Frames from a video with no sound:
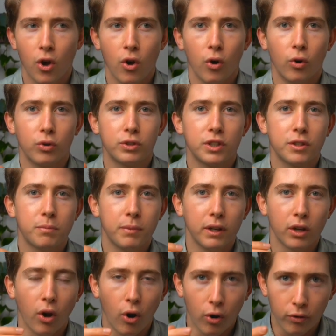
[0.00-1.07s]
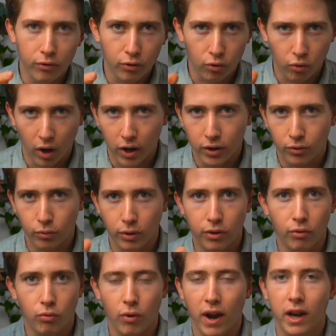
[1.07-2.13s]
or just being overrun with
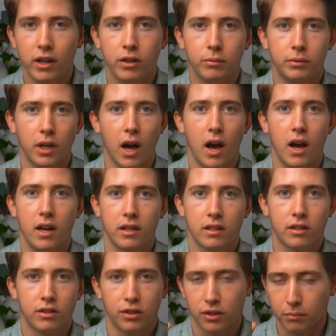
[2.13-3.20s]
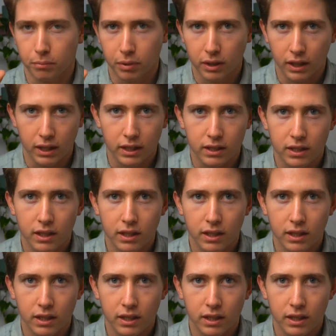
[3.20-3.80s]
random tasks to complete.